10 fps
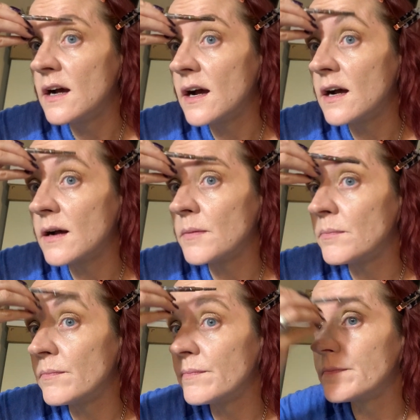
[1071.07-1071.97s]

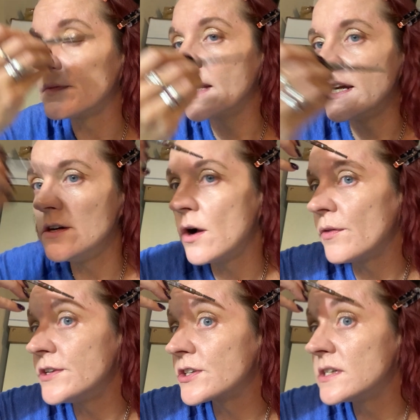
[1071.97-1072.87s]
and know
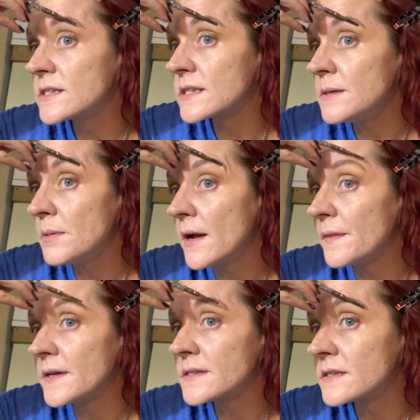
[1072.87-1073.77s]
that you're going to sleep on
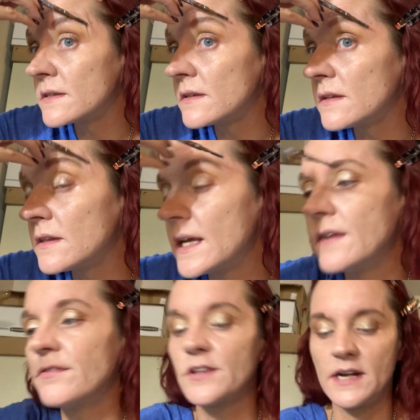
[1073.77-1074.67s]
this
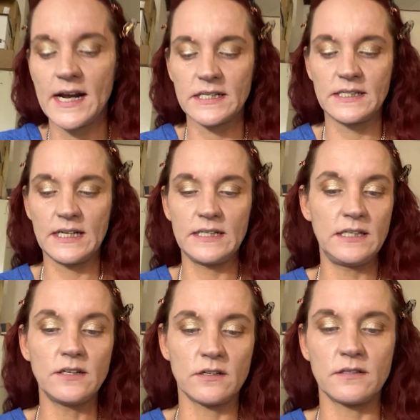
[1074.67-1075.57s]
thing for the next 10
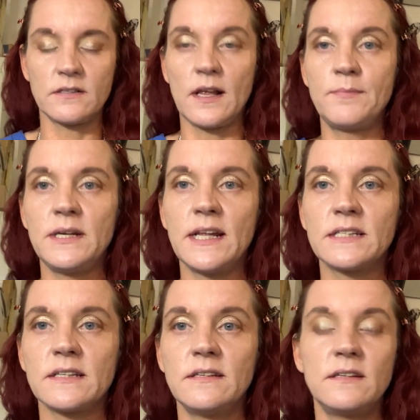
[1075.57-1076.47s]
years. I mean,
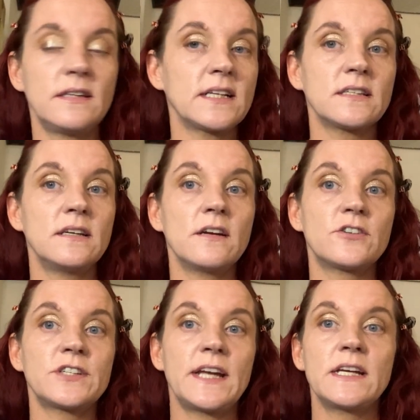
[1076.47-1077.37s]
that's an
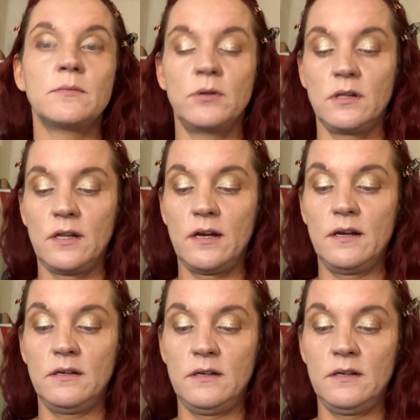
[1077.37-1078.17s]
understandable,